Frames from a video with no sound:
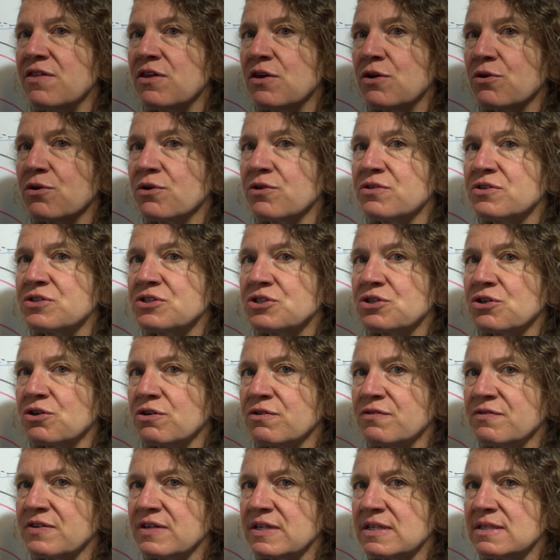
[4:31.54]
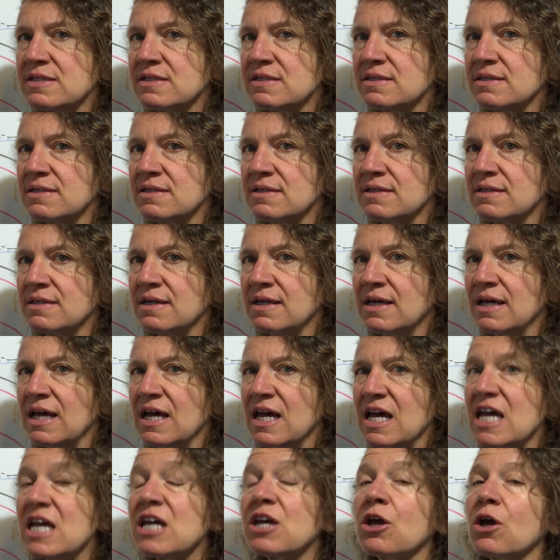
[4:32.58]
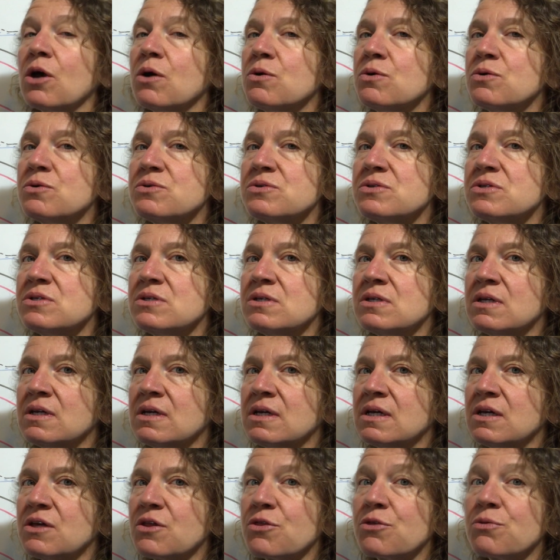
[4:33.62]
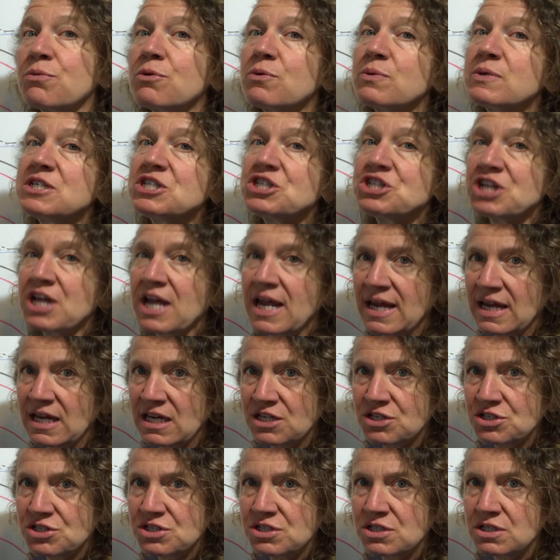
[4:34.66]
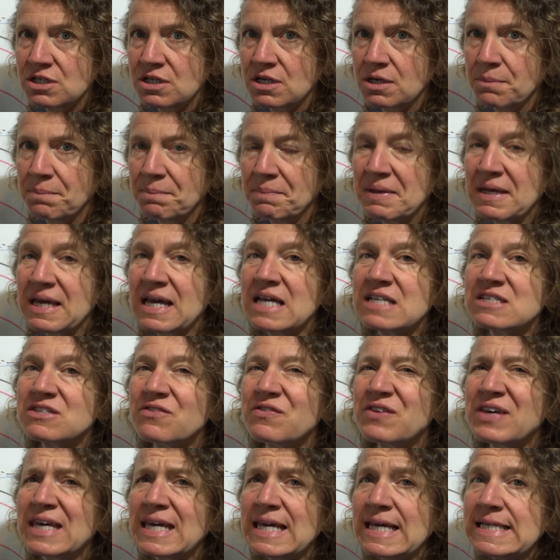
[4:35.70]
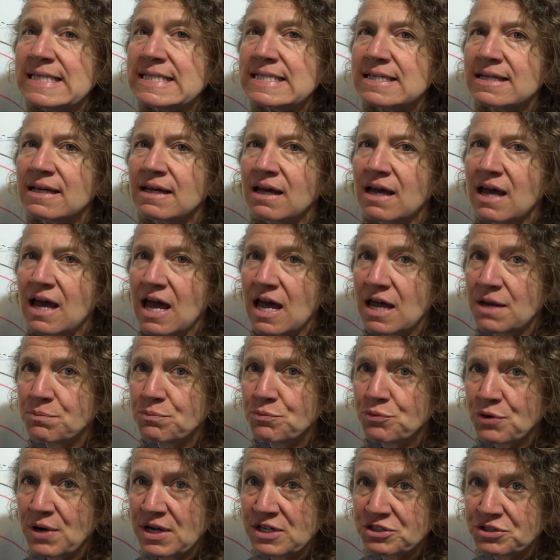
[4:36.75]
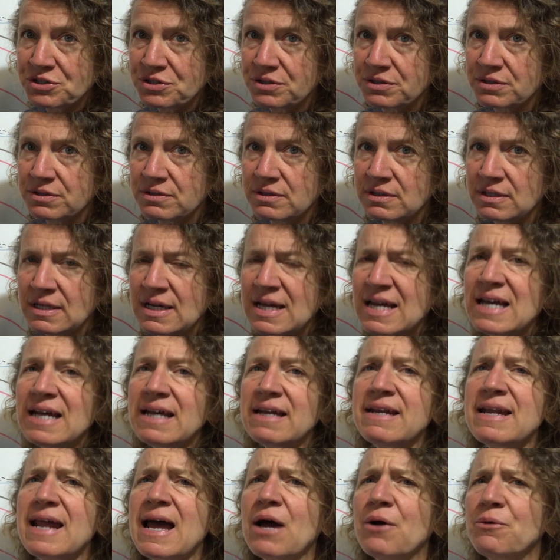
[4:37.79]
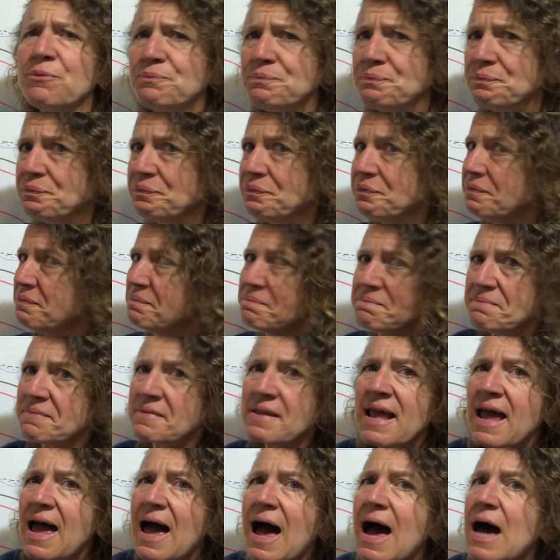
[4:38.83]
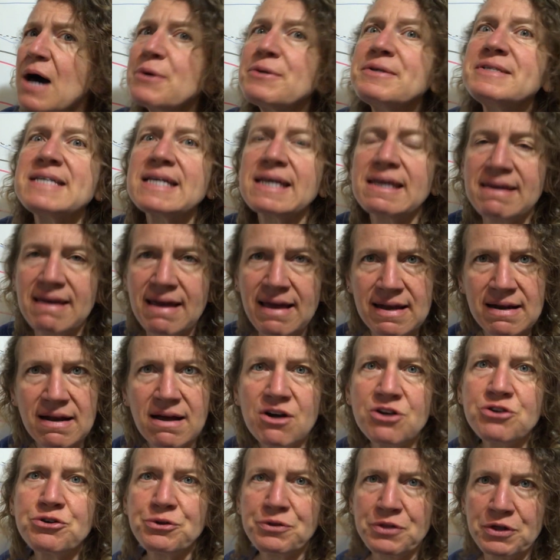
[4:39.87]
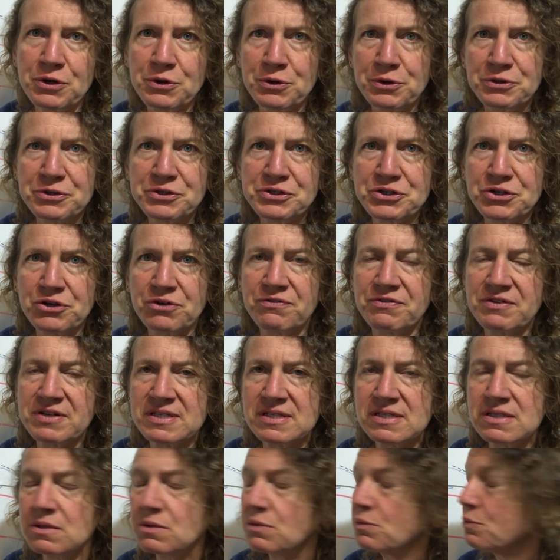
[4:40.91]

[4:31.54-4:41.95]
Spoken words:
the Earth's surface, it goes through a change because of heat and pressure. Now, how does it get under the Earth's surface?